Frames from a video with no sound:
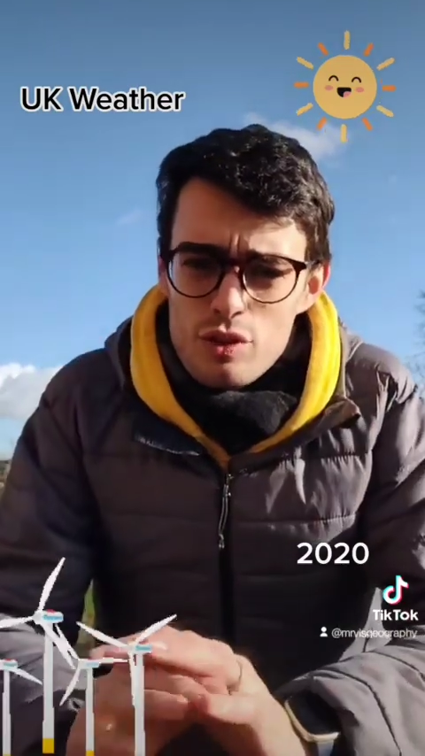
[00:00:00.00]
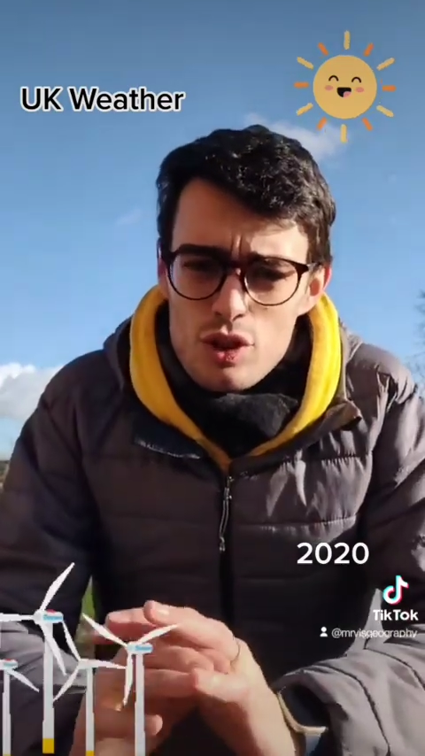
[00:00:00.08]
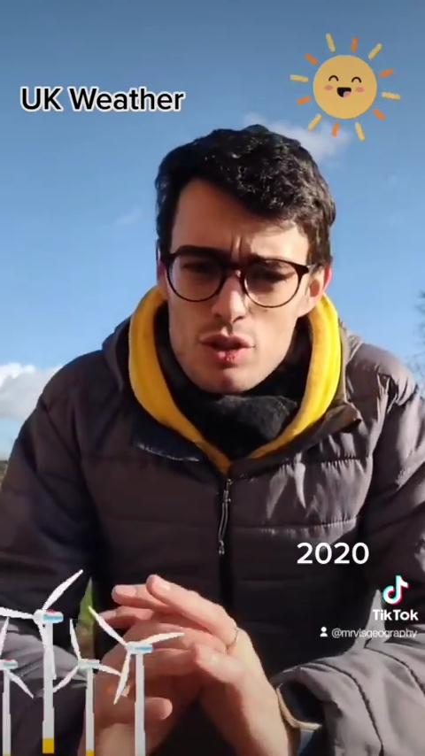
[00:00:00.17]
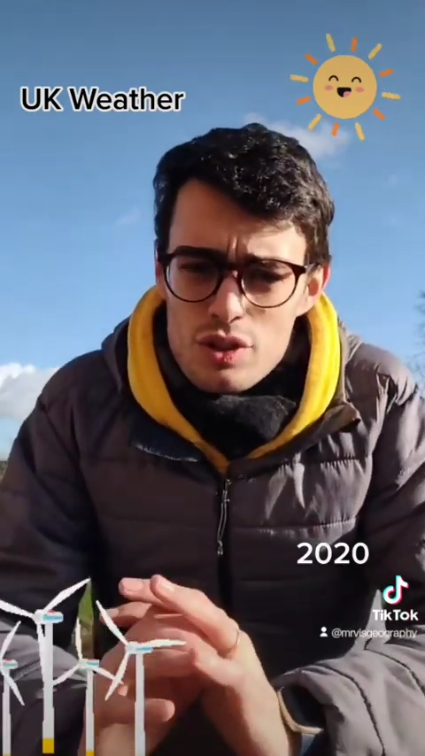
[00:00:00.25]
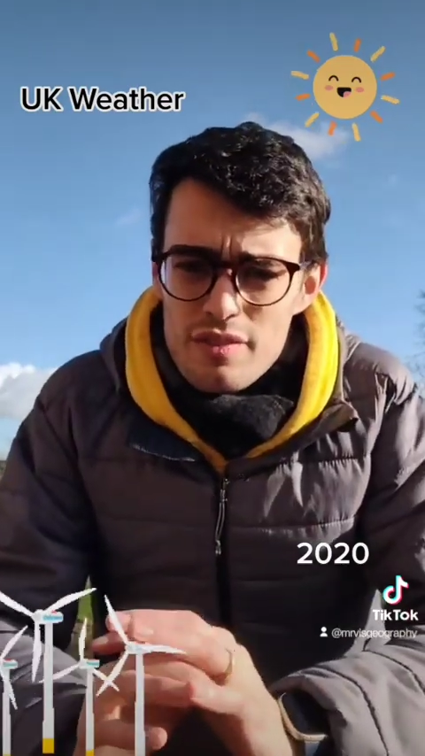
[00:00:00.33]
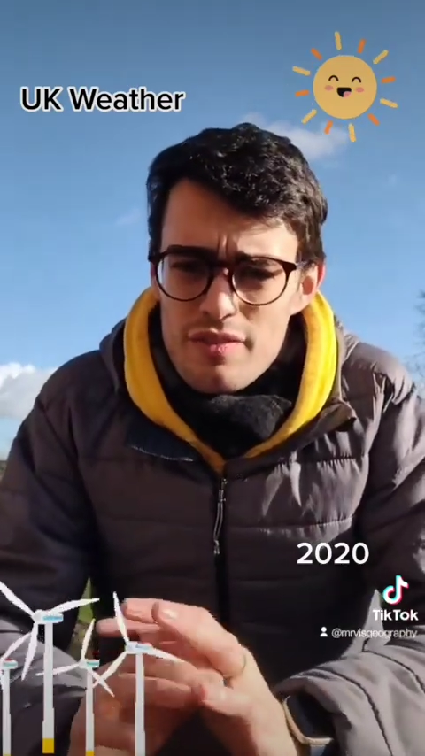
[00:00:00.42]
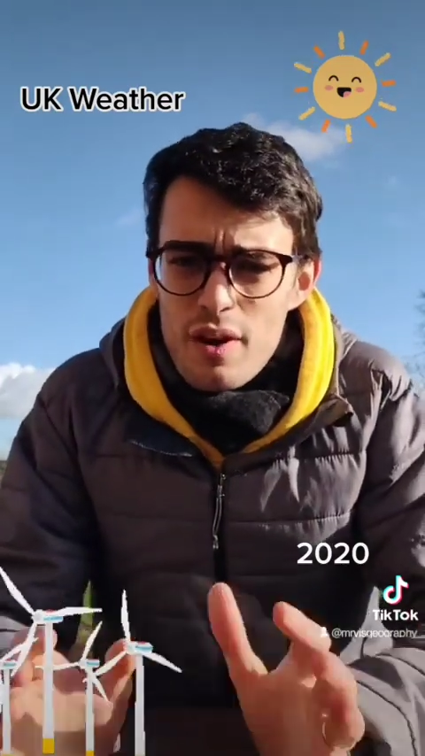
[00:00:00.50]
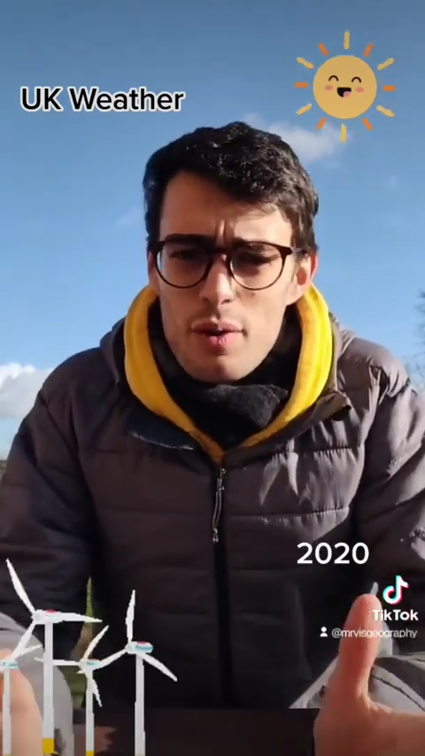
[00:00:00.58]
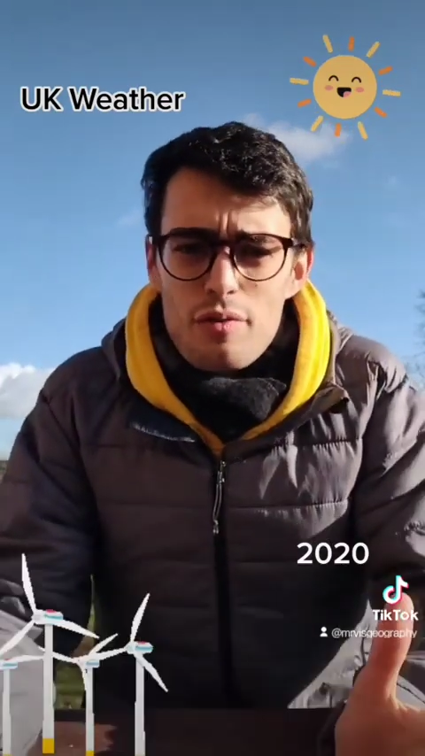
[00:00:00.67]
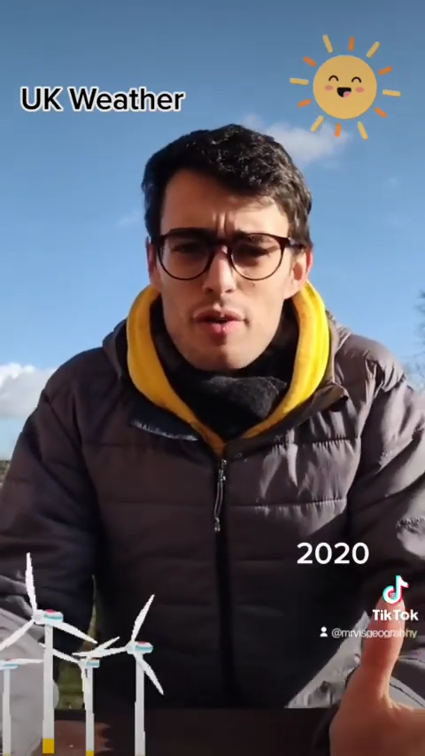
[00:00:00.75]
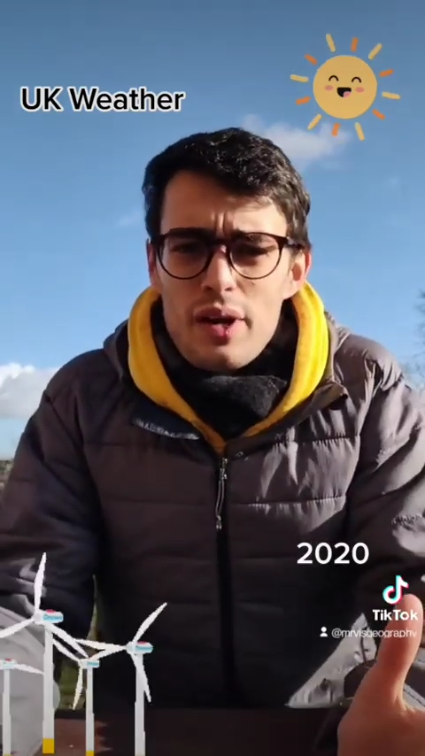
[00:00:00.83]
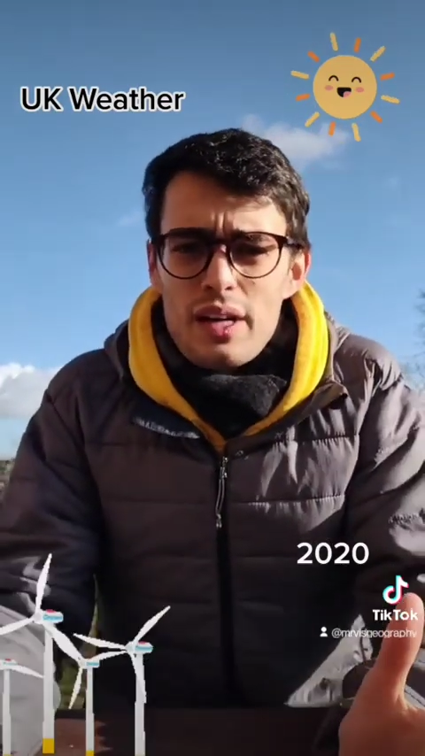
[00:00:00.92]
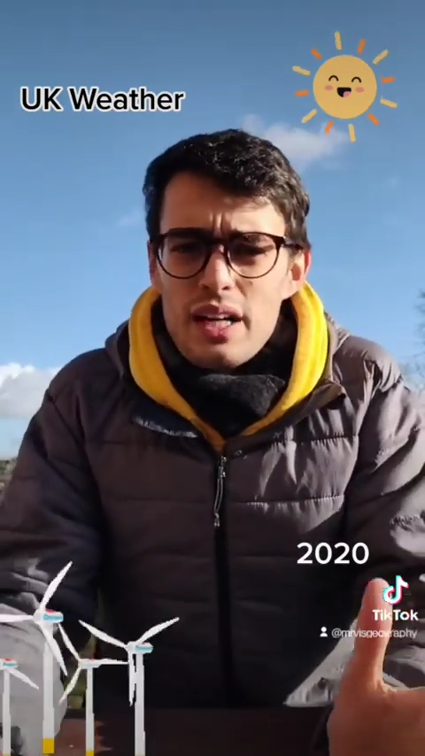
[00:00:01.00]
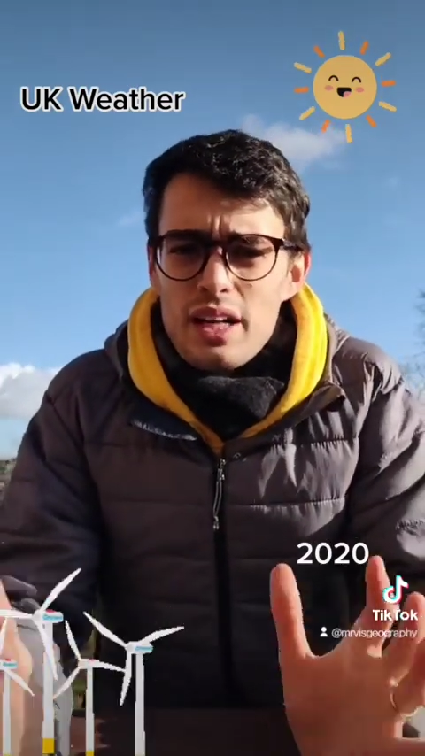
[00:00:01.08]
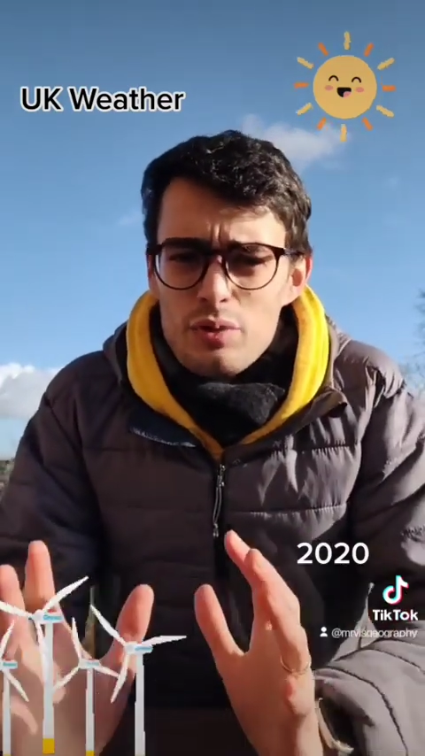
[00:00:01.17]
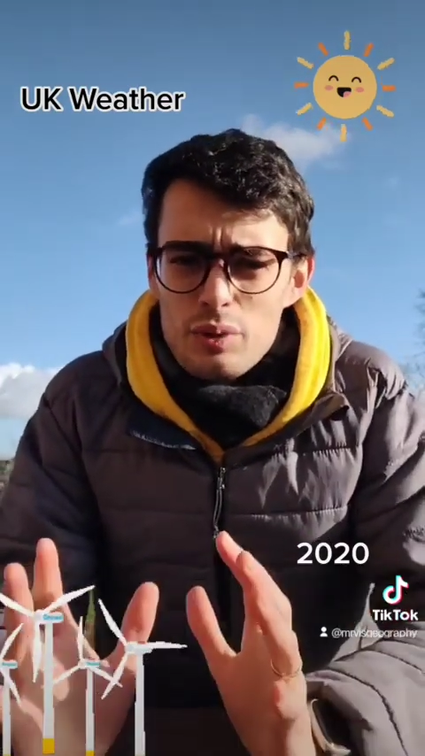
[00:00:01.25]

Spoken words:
usually very clear,